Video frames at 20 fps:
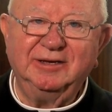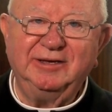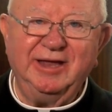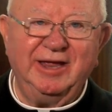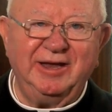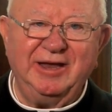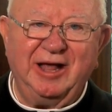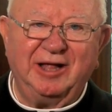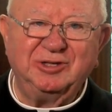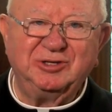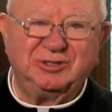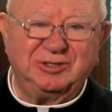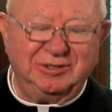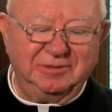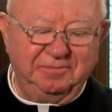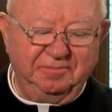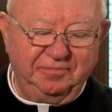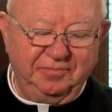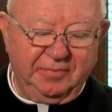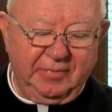Dear
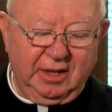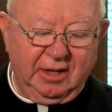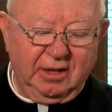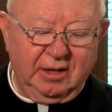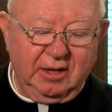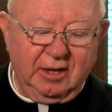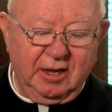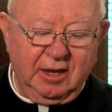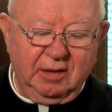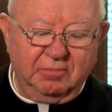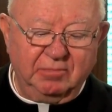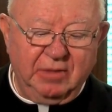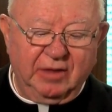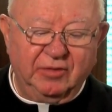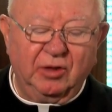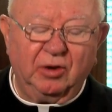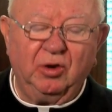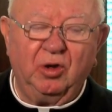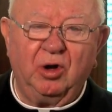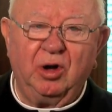Nelson, may
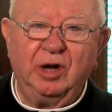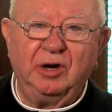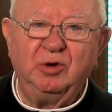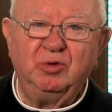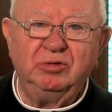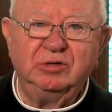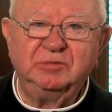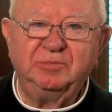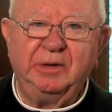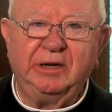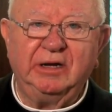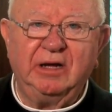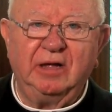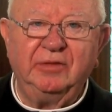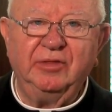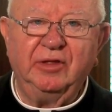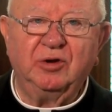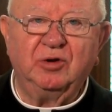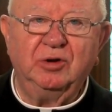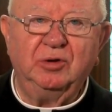the Lord who has
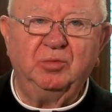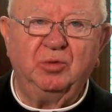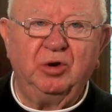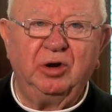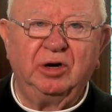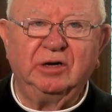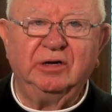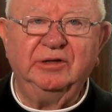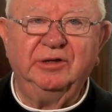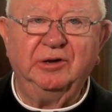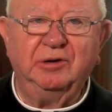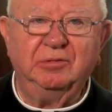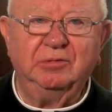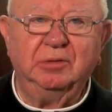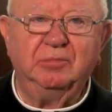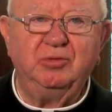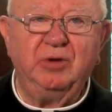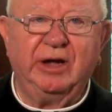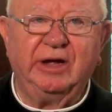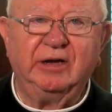begun the good work in you
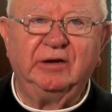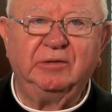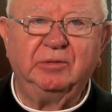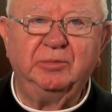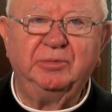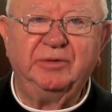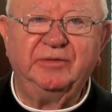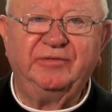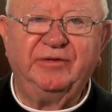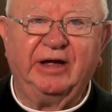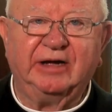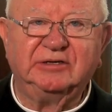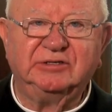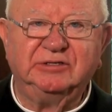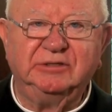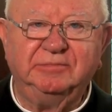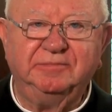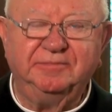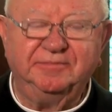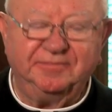bring it to
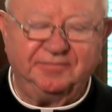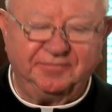perfection.